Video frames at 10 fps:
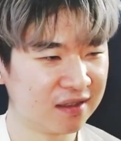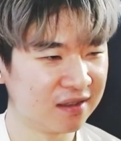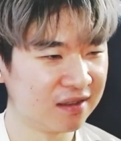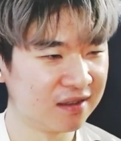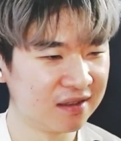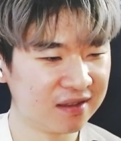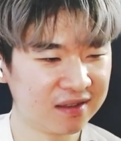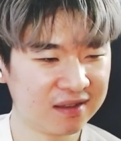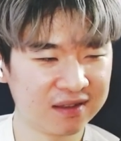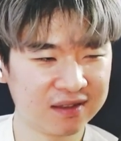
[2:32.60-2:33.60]

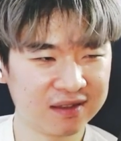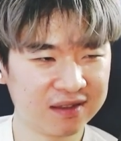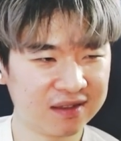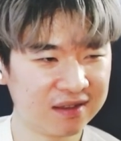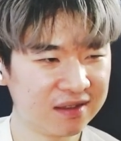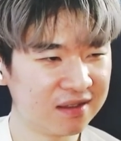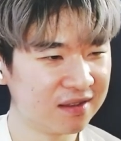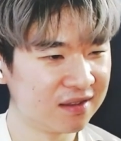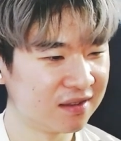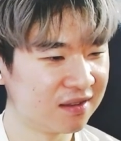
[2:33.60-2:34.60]

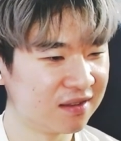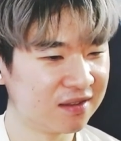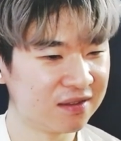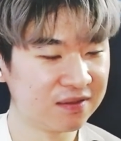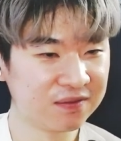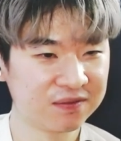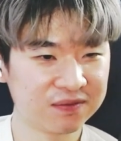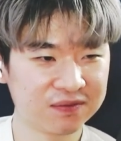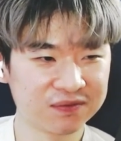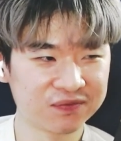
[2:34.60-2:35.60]
Nothing is said.